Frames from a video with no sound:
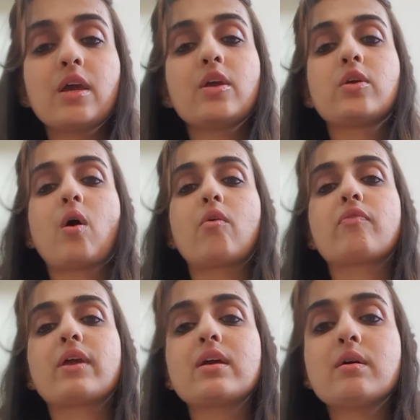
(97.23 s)
your
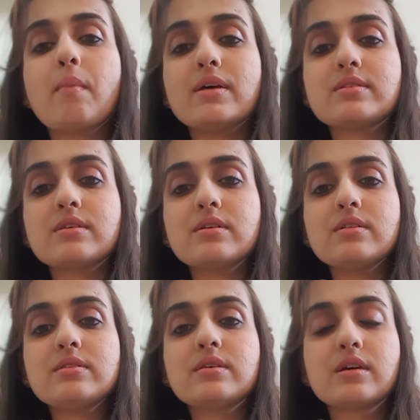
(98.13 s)
finger
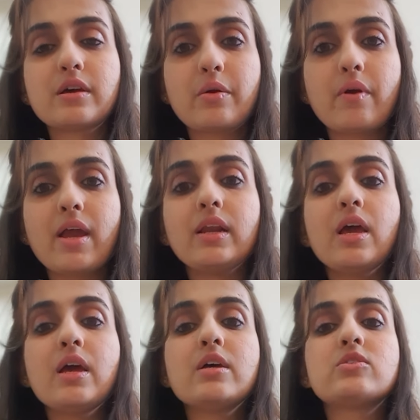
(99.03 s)
muscles, right?
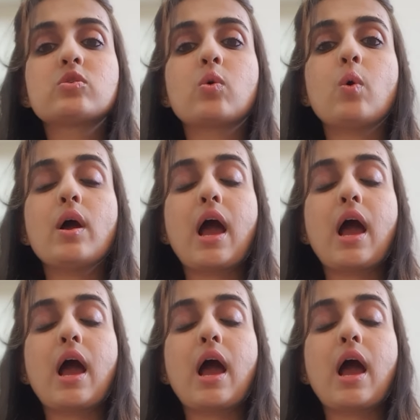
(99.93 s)
So